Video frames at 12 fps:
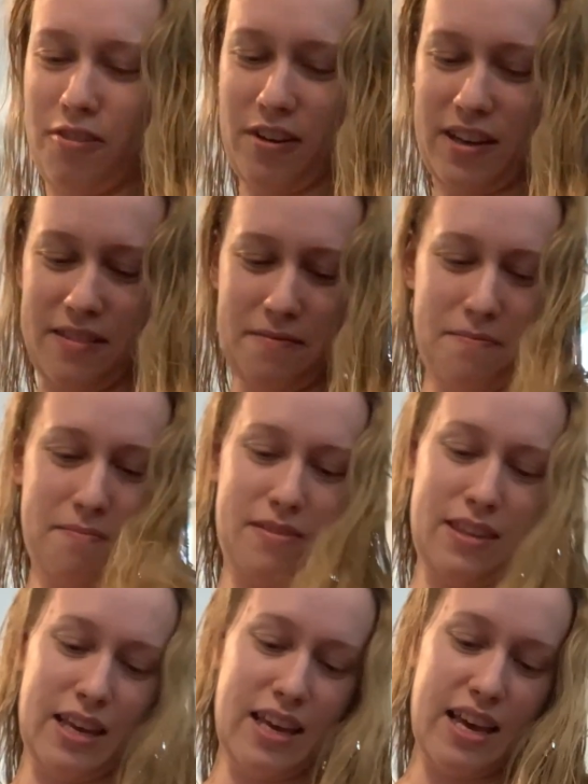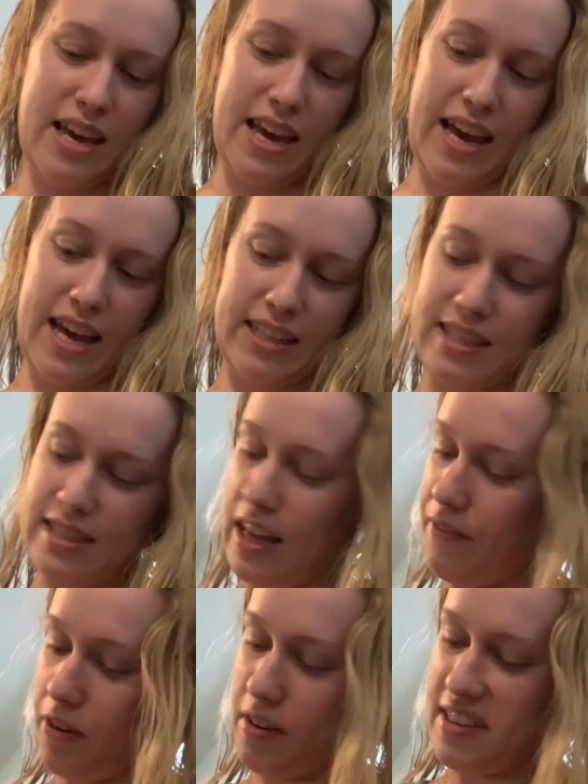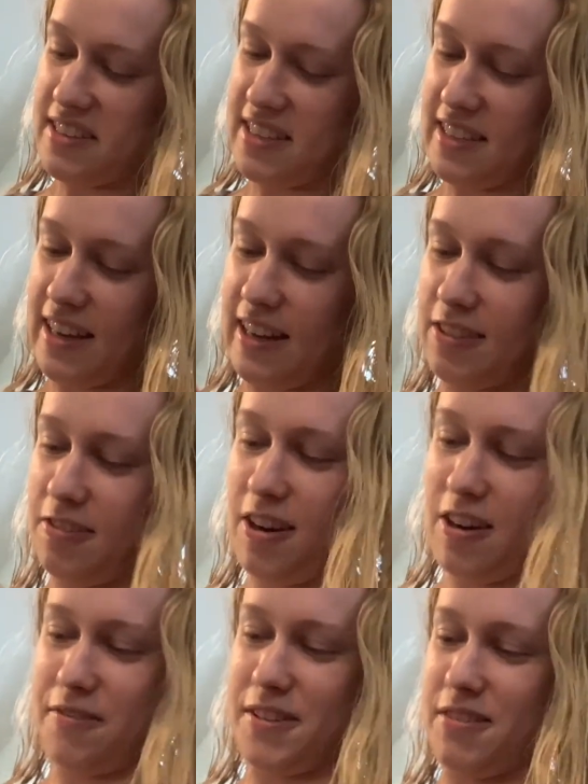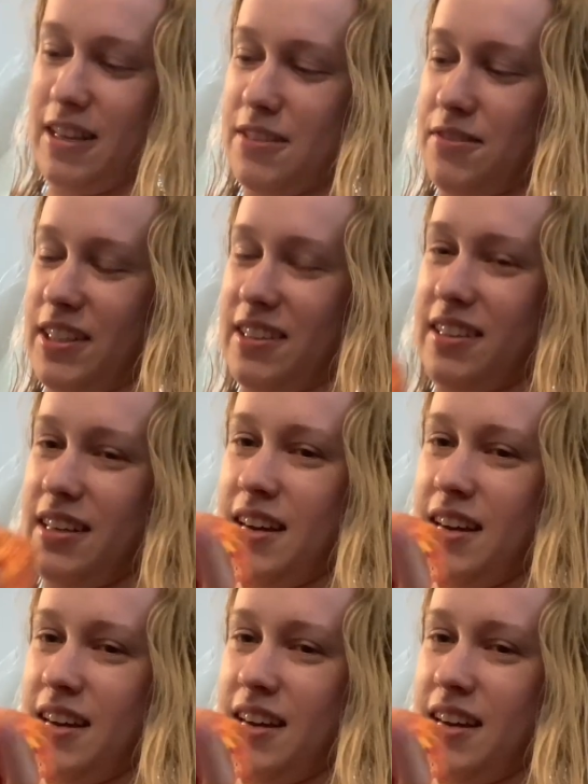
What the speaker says: it, and it's not very easy to get on or off, so that's fun.